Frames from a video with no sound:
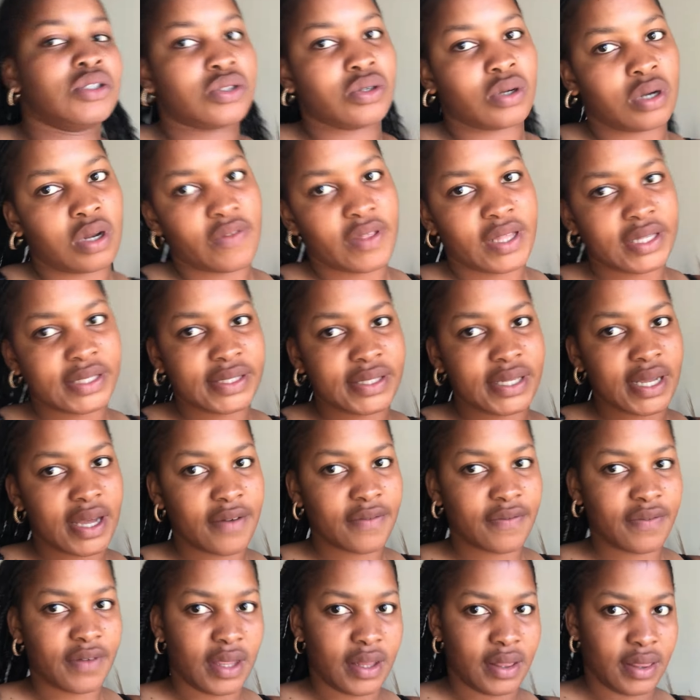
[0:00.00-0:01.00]
do all of that
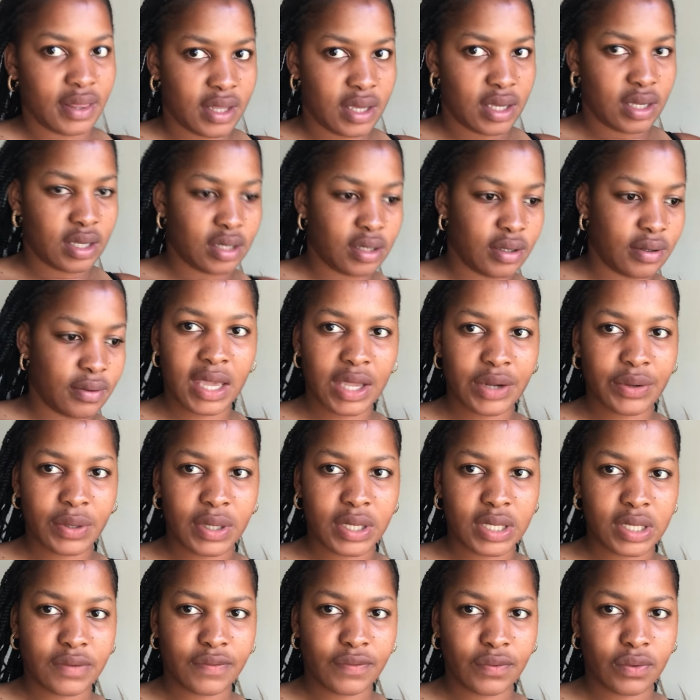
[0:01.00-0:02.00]
stuff, and then get
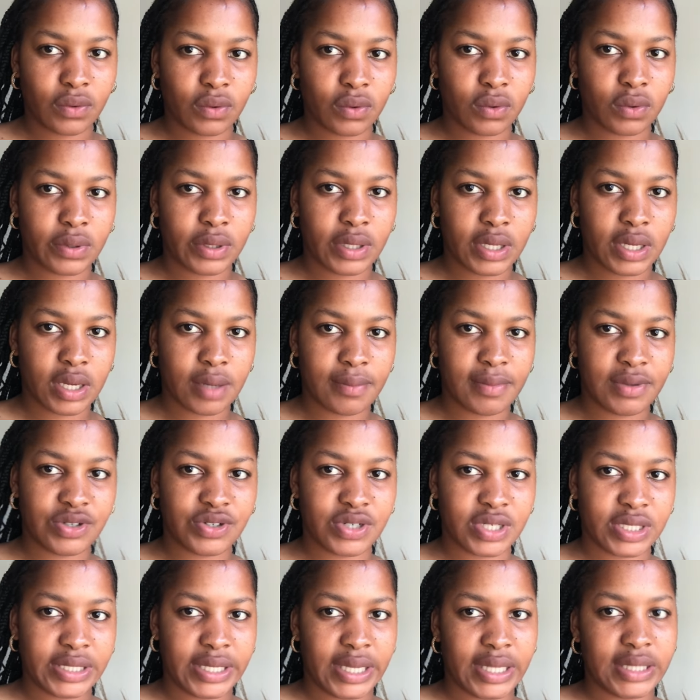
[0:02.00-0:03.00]
ready for the
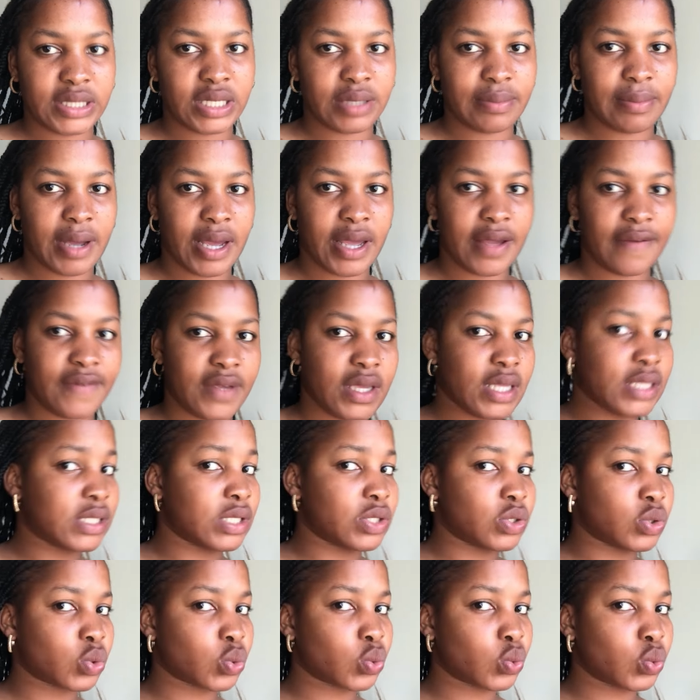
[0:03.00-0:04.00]
matric dance at my
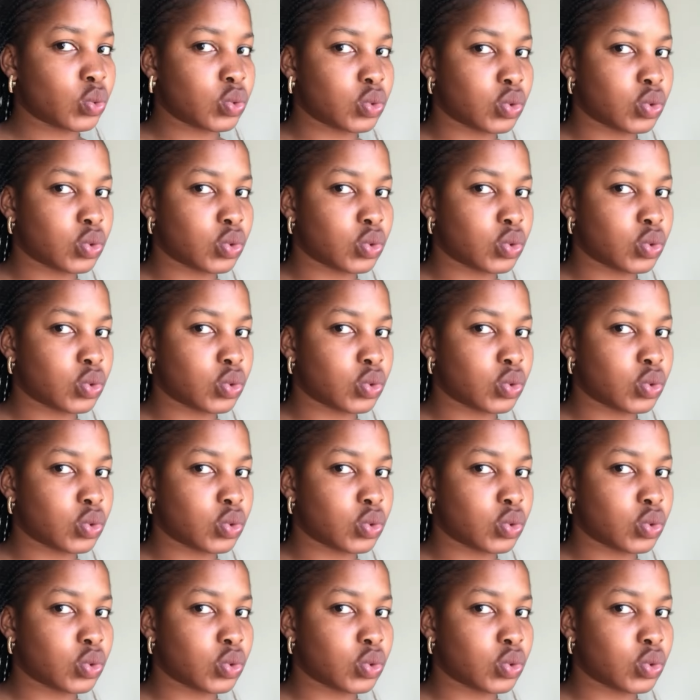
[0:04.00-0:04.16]
fiance's school.